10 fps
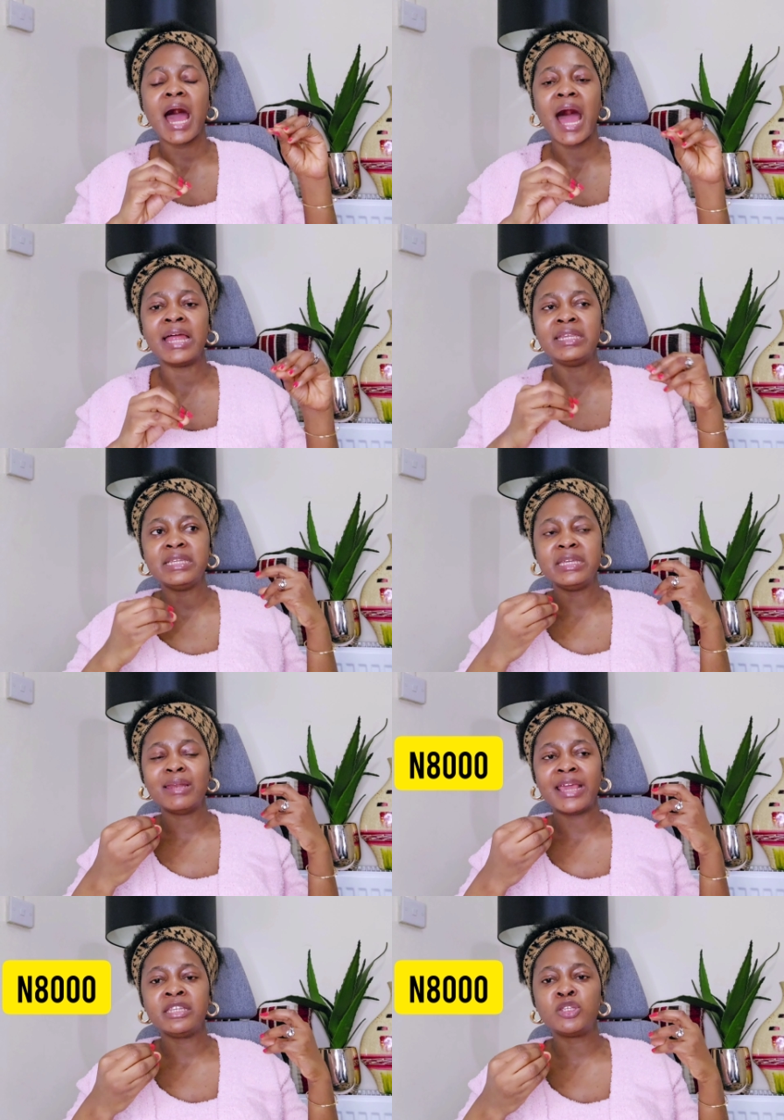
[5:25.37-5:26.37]
and
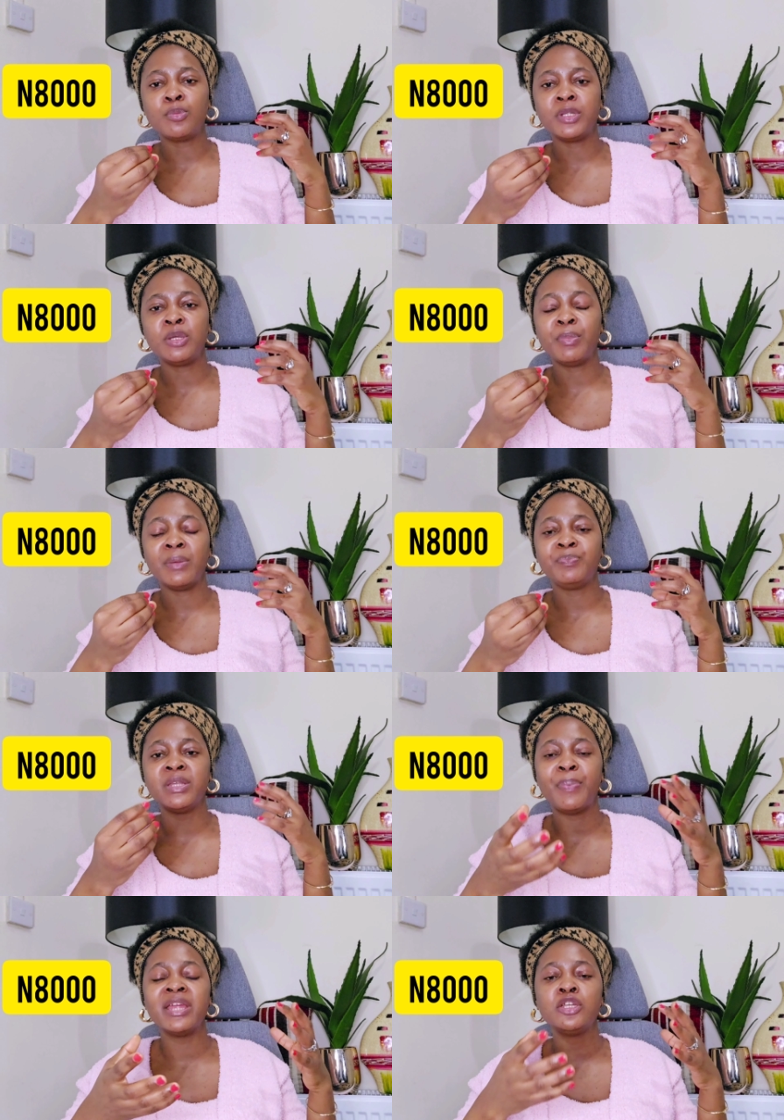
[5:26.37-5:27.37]
the
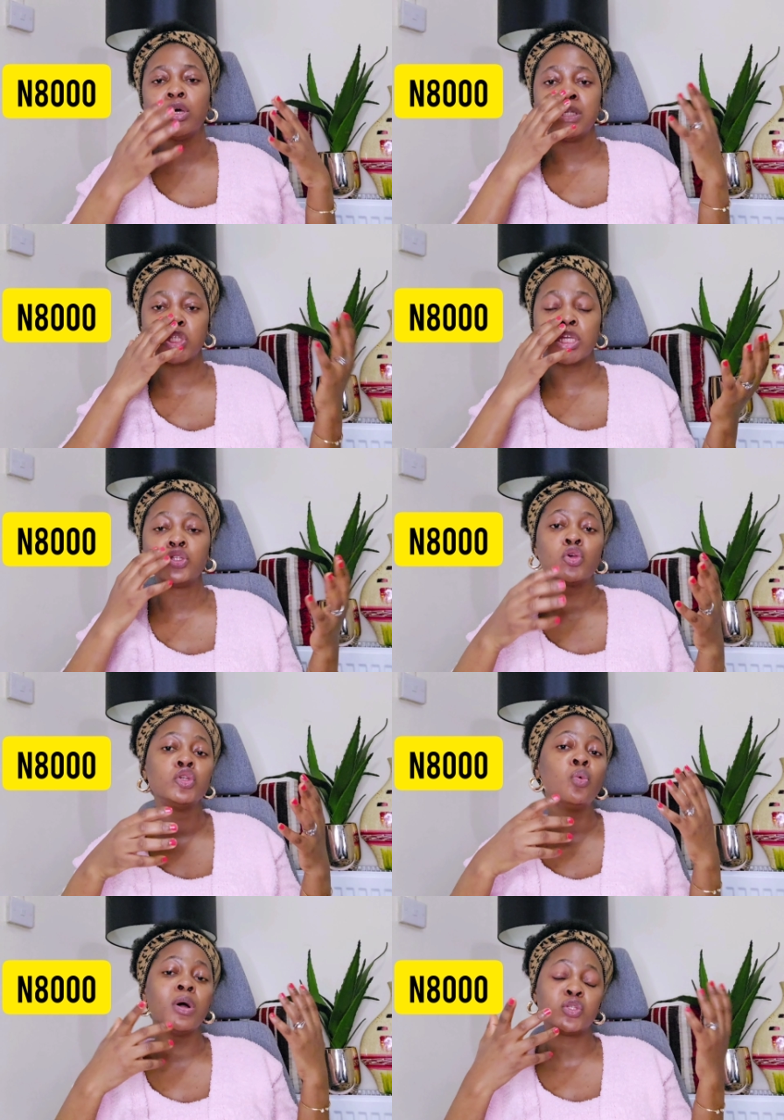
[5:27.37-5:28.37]
depending on the skin tone
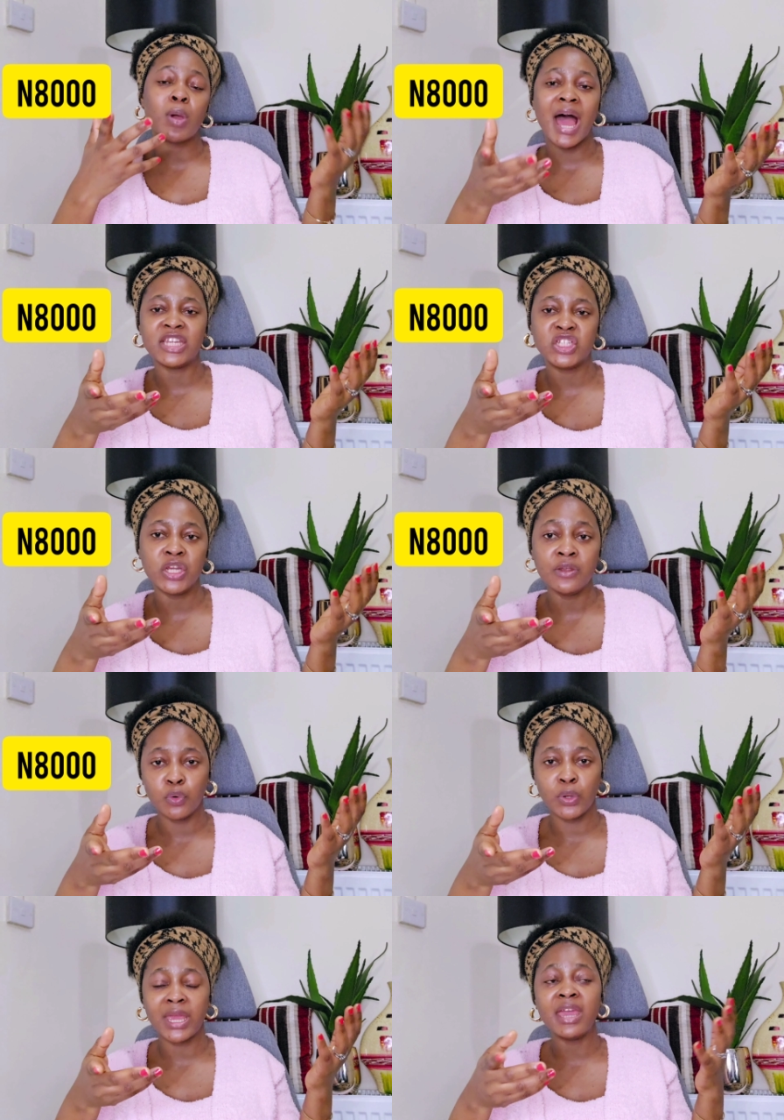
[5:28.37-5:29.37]
you want to achieve.
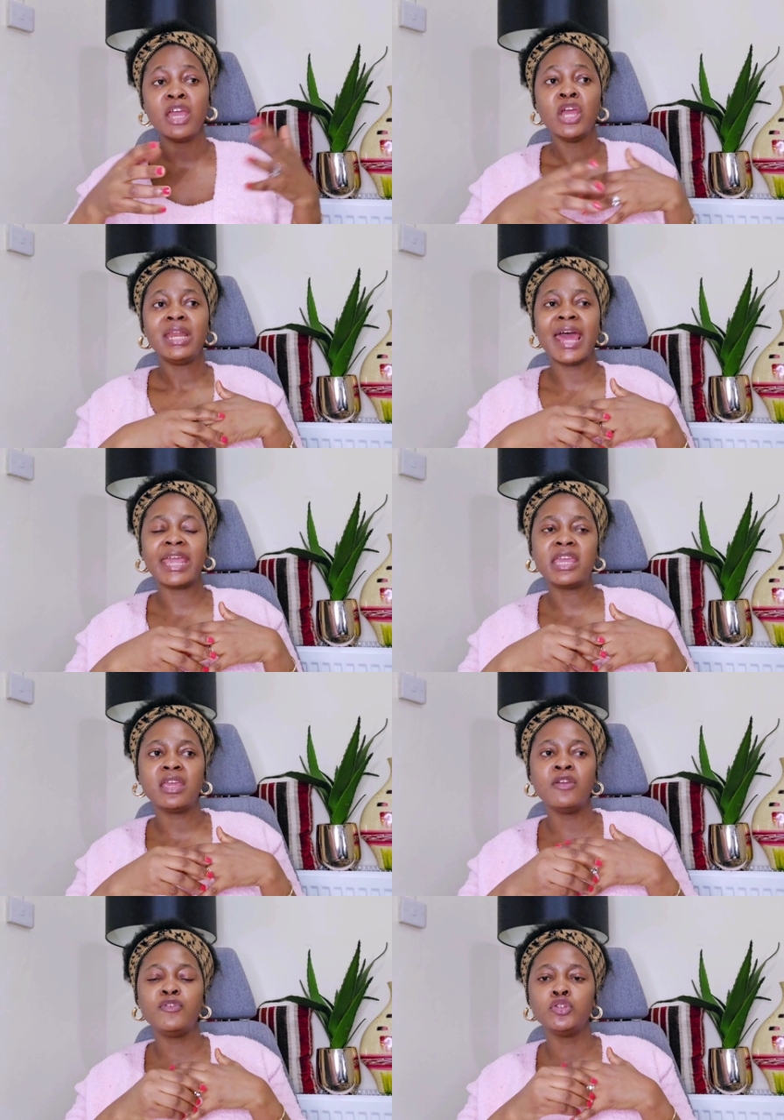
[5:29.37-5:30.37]
Okay, like
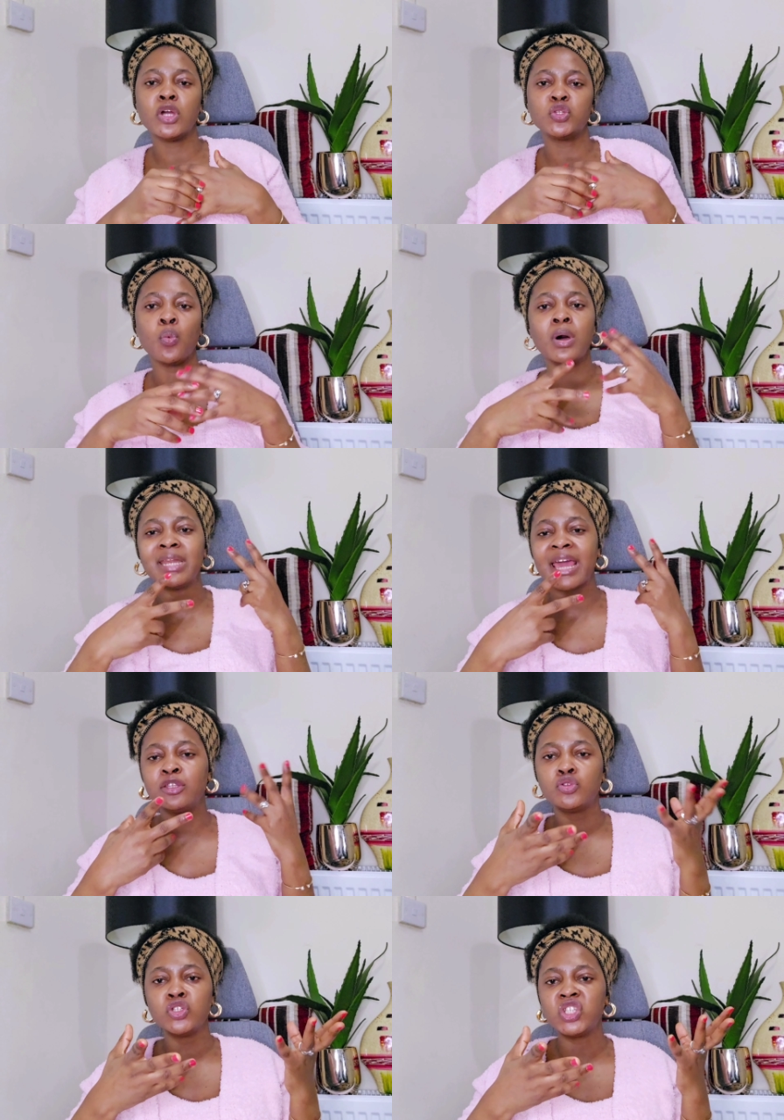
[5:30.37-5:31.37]
if you just want like
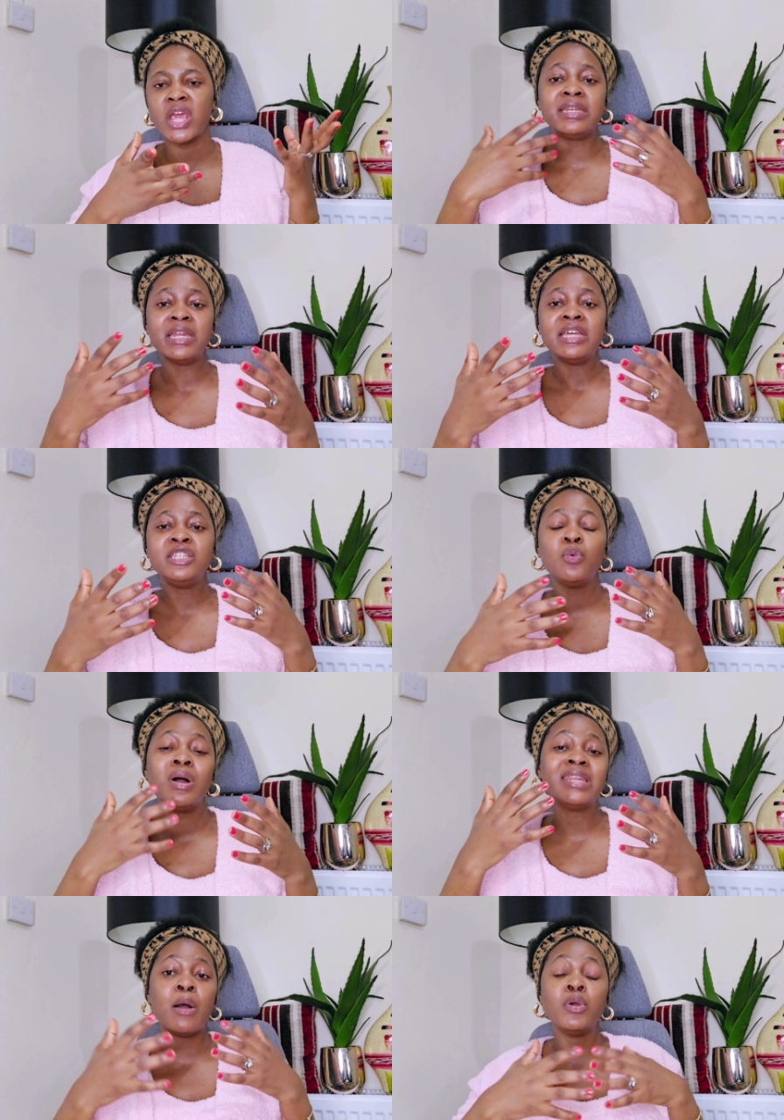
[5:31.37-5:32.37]
two shades, the
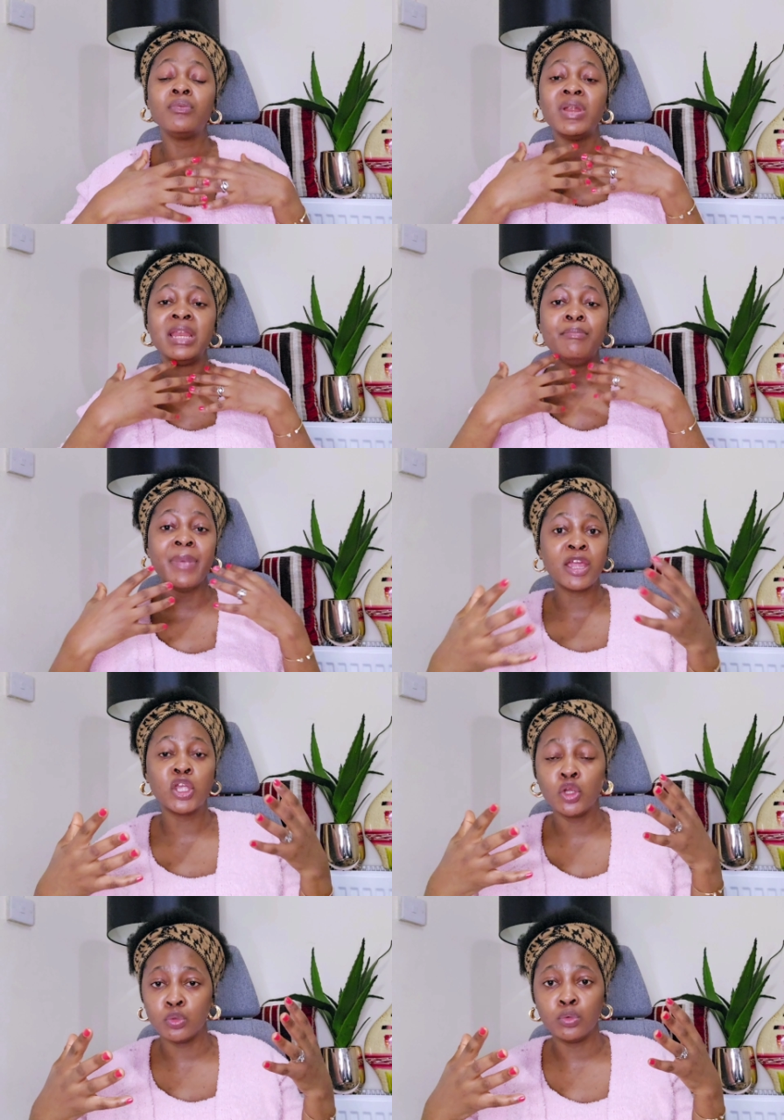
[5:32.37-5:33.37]
one that will really
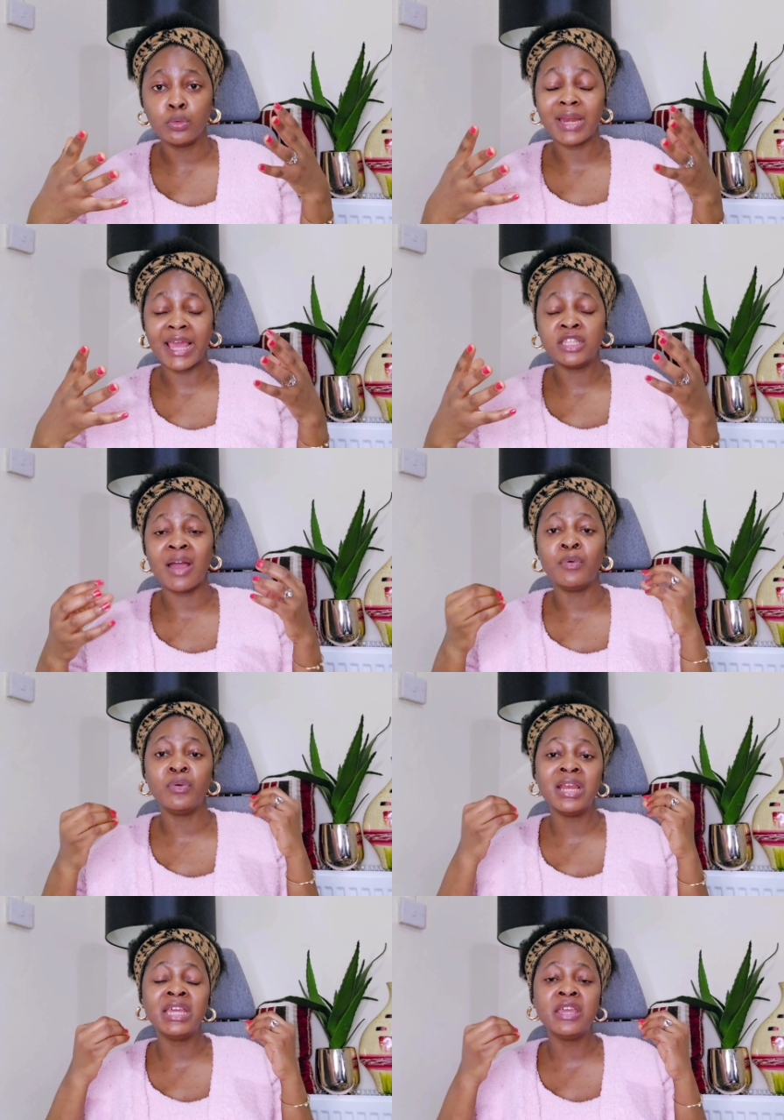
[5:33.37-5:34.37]
make you like that will
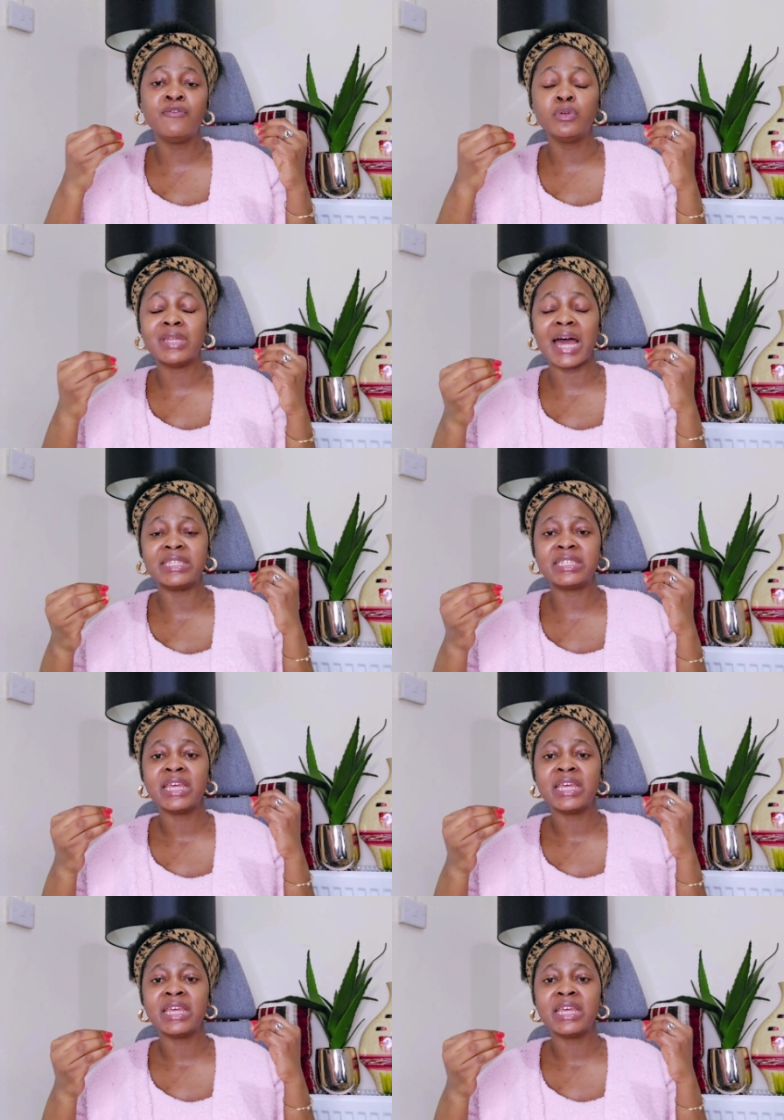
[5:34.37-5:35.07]
really give you that